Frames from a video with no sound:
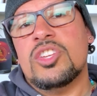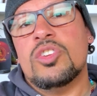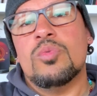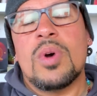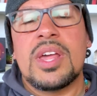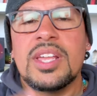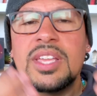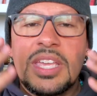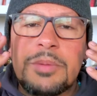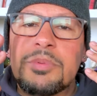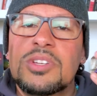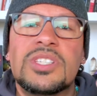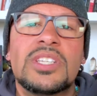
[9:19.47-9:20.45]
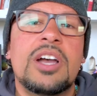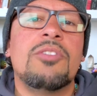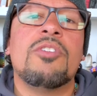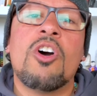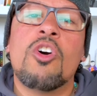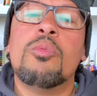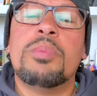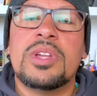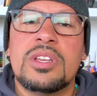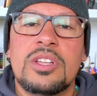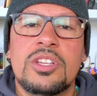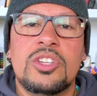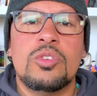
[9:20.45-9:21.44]
You want to keep yourself
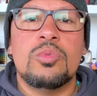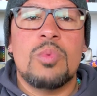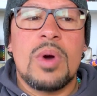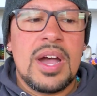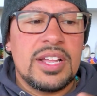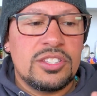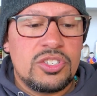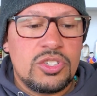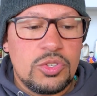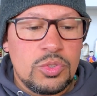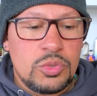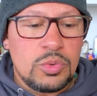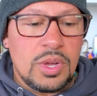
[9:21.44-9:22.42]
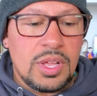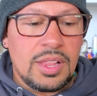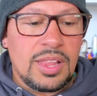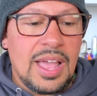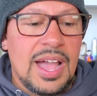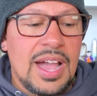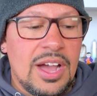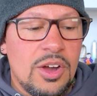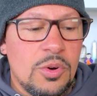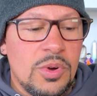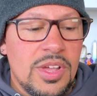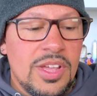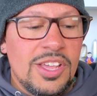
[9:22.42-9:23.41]
open. You want to
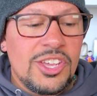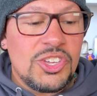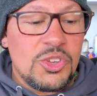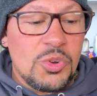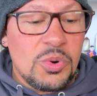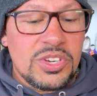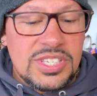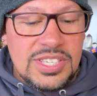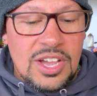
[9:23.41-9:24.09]
allow your